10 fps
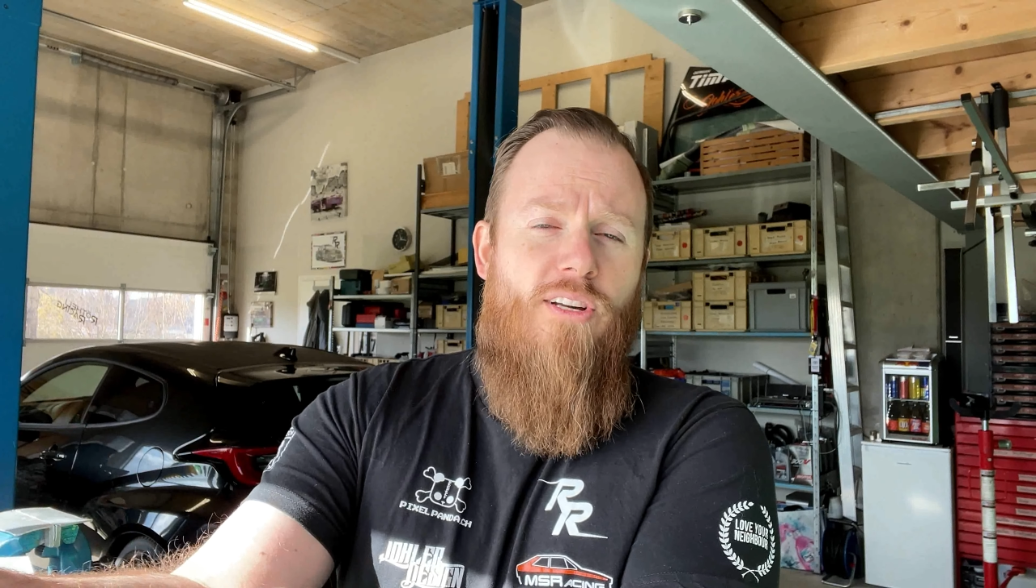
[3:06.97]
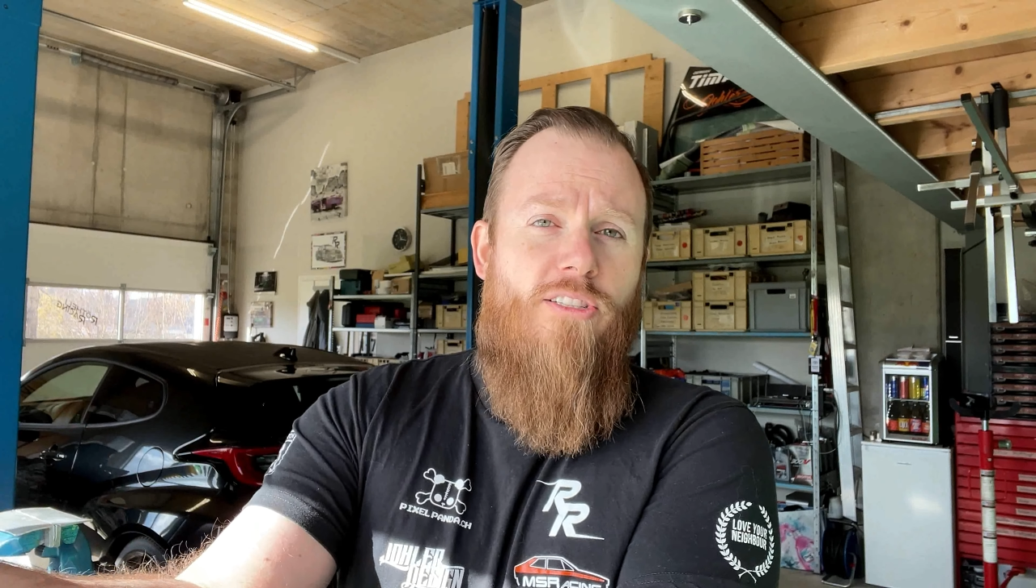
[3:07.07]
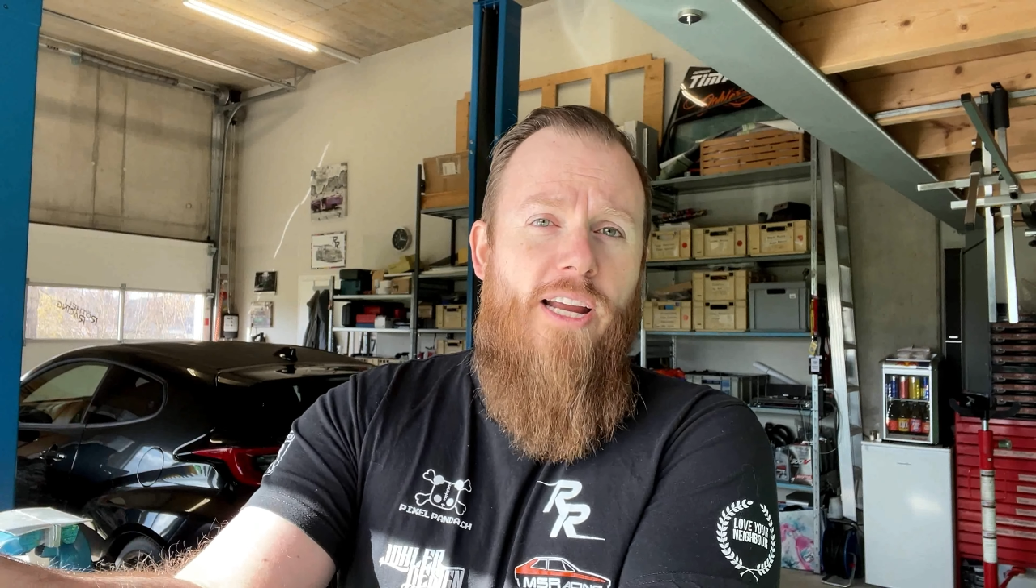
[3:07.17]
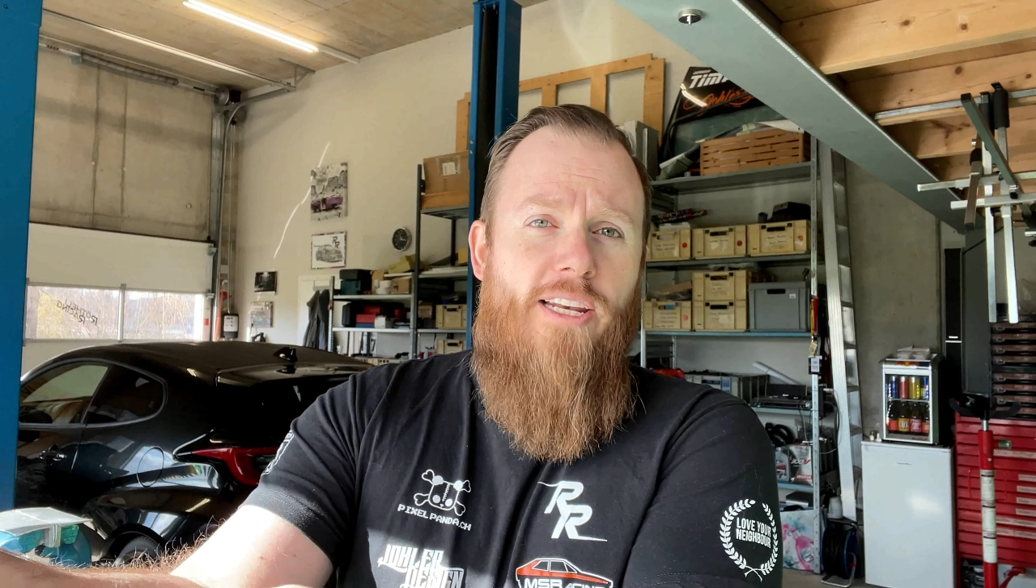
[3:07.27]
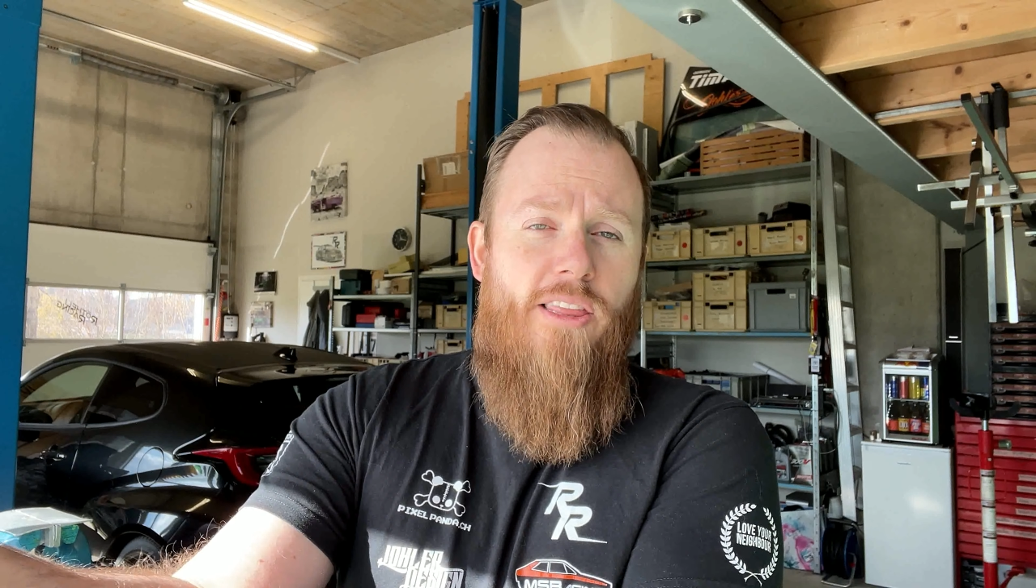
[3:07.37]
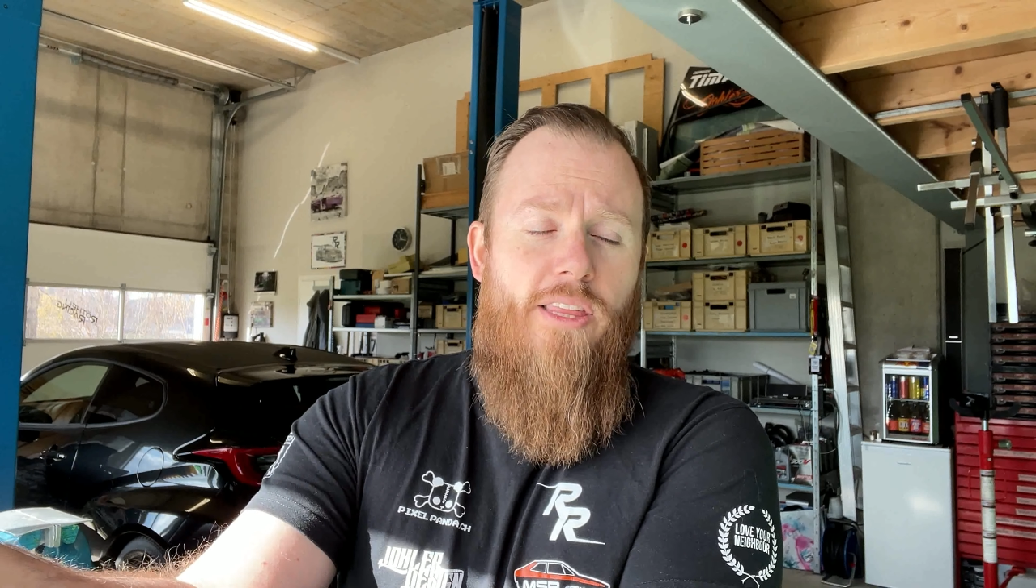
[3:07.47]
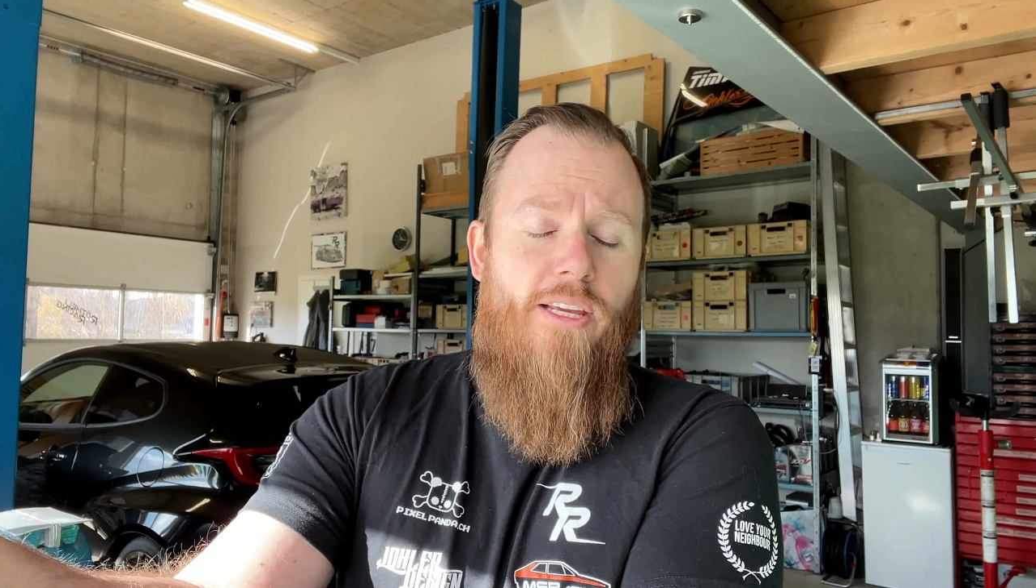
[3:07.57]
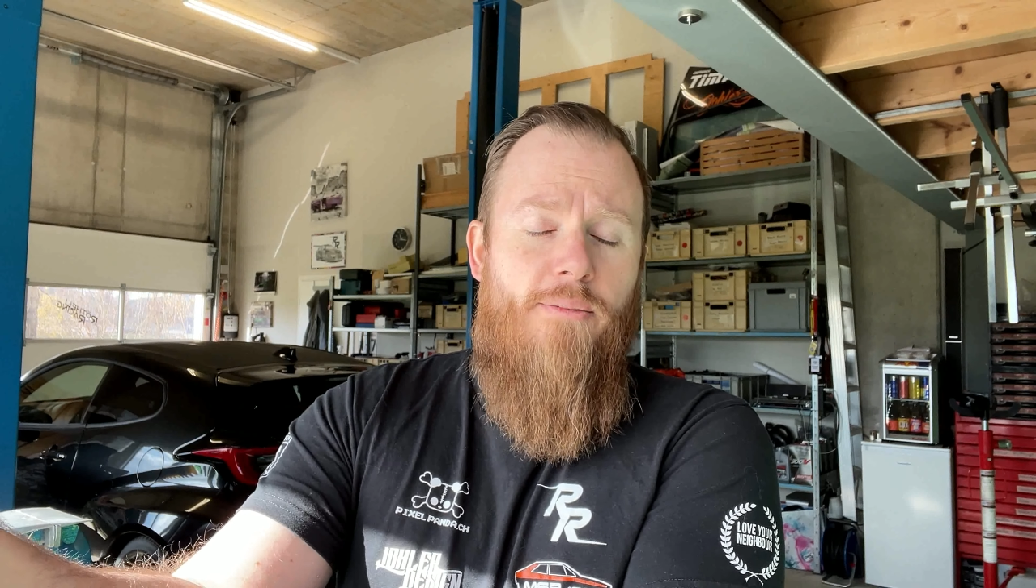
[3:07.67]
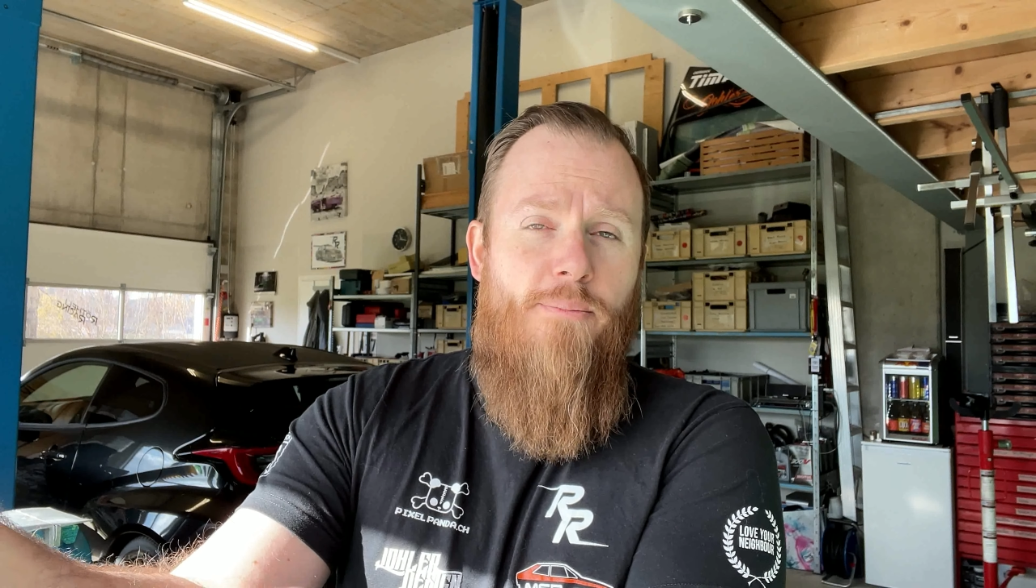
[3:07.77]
or anything,